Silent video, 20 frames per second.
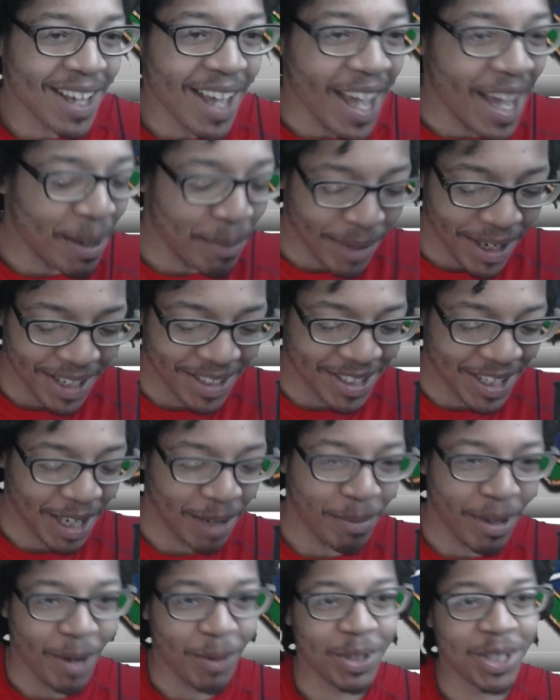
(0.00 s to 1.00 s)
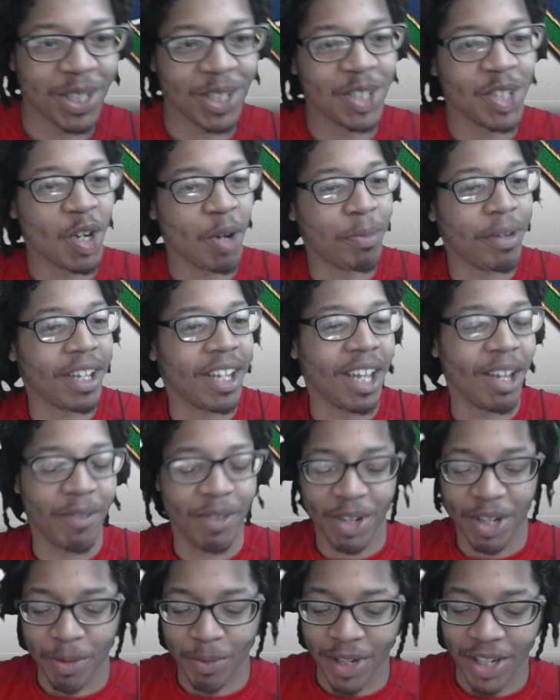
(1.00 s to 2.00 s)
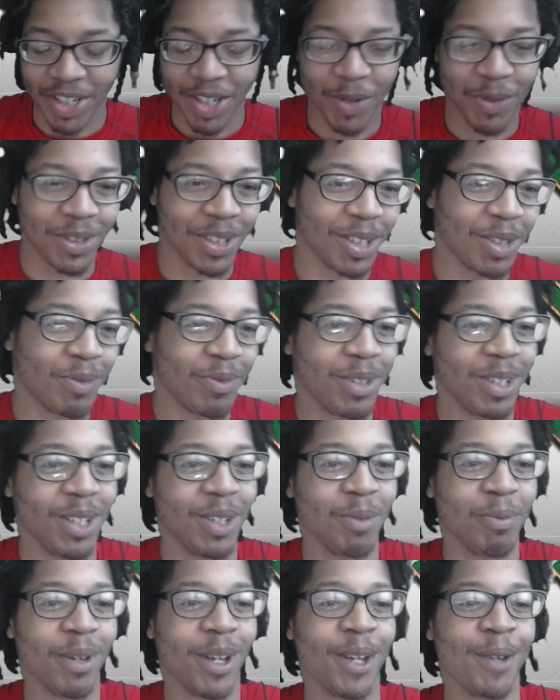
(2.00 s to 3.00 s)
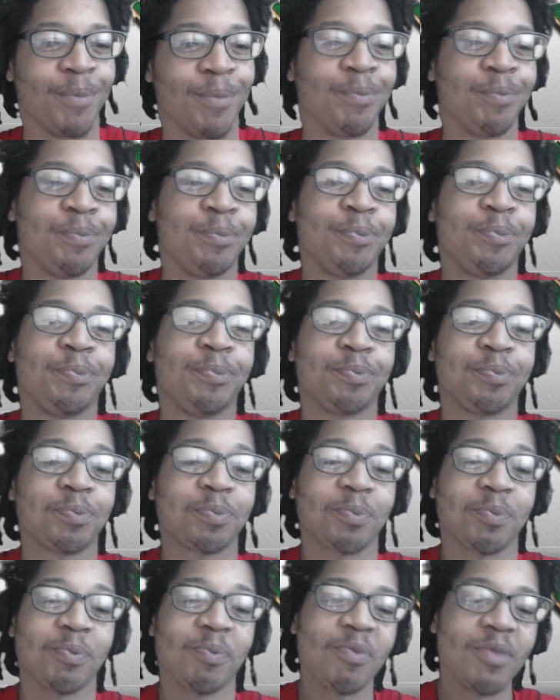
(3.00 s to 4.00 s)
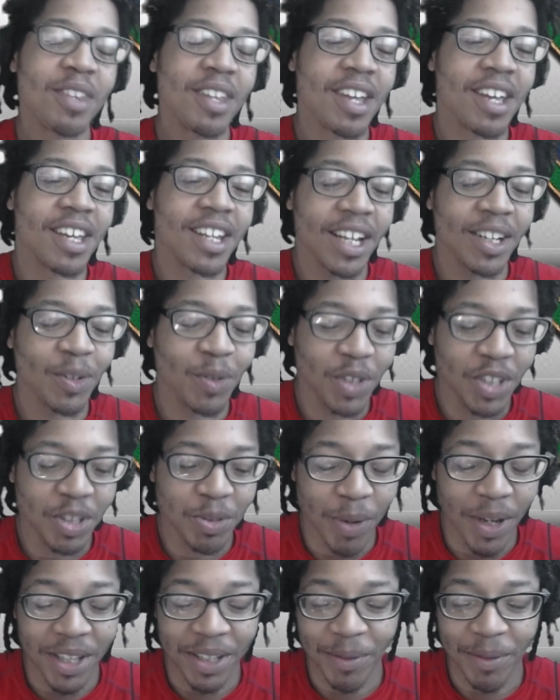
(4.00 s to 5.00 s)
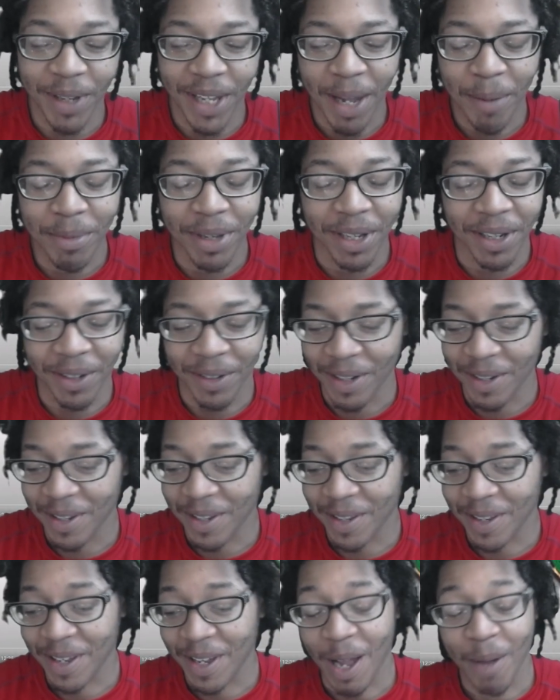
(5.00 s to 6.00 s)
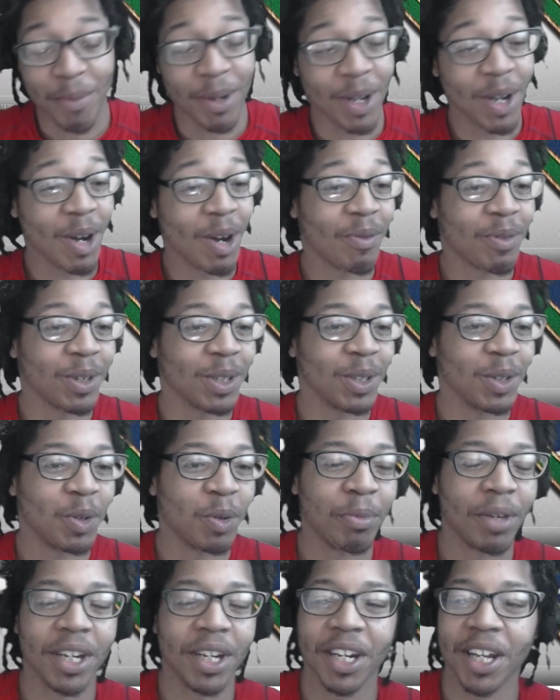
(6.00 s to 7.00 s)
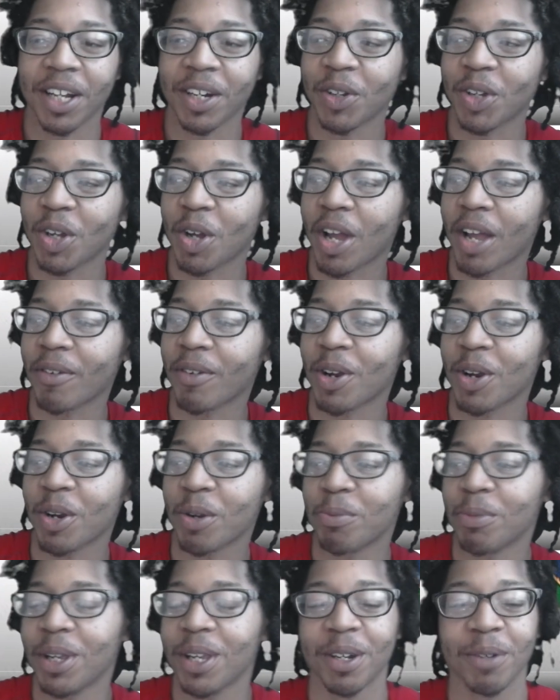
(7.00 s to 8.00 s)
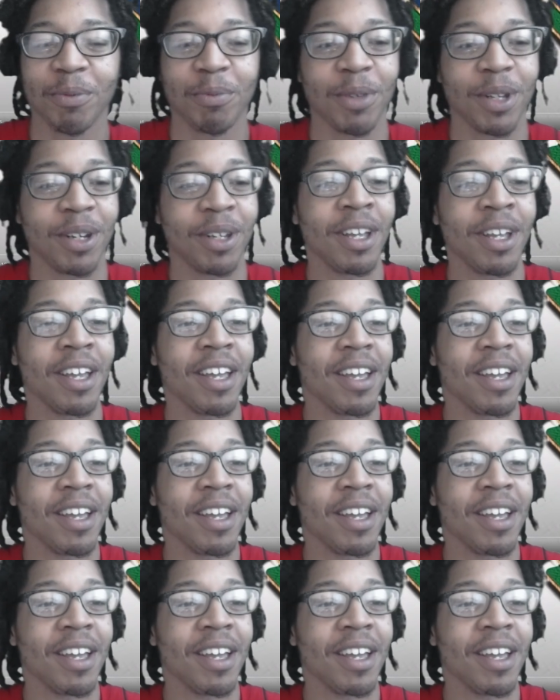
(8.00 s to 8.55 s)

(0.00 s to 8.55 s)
Hey man, say man, what's good, y'all? Big Kev here, coming at y'all with another video, man. And I know this probably, man, I've been gone for a little minute. I know y'all haven't heard me in a minute.